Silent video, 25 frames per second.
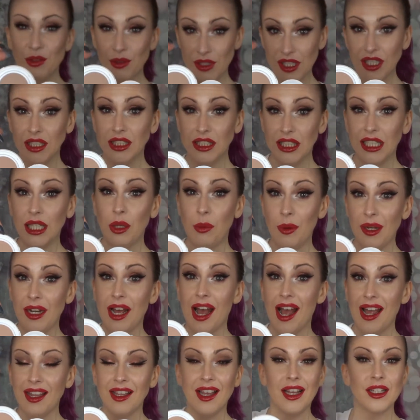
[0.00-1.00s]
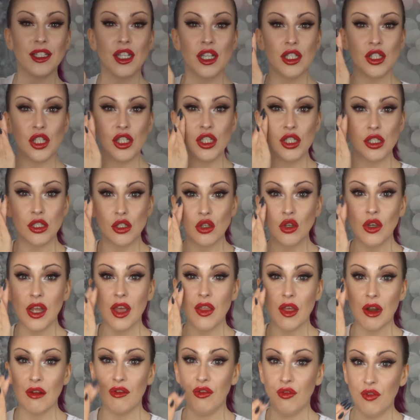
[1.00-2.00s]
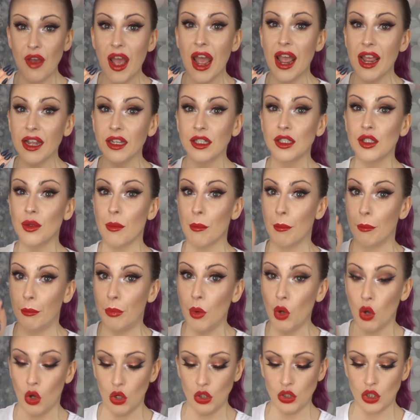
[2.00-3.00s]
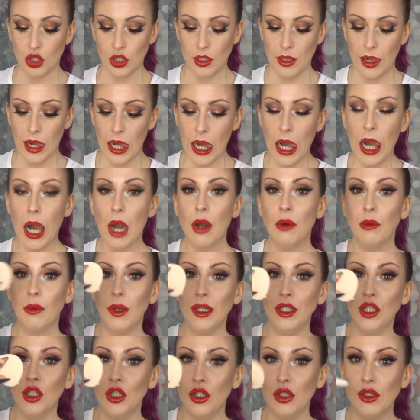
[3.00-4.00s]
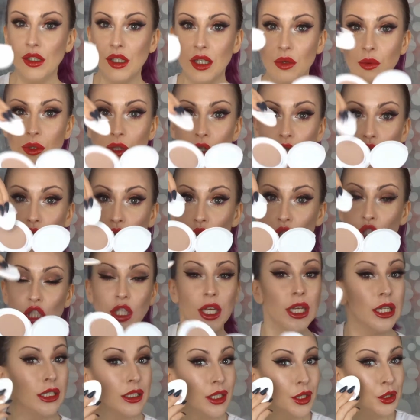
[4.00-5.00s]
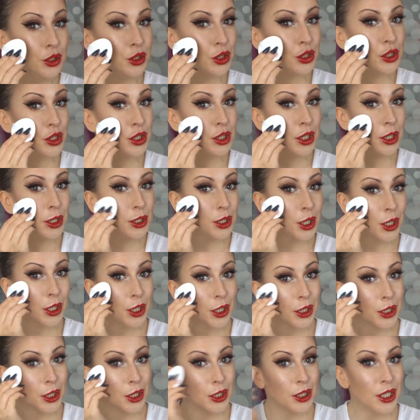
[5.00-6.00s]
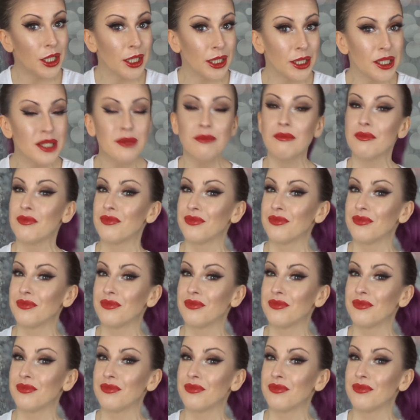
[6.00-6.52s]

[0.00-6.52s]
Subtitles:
so it's a liquid highlighter, so you still get that effect, but when you use it with the cushion and just ding, ding, ding, ding, ding,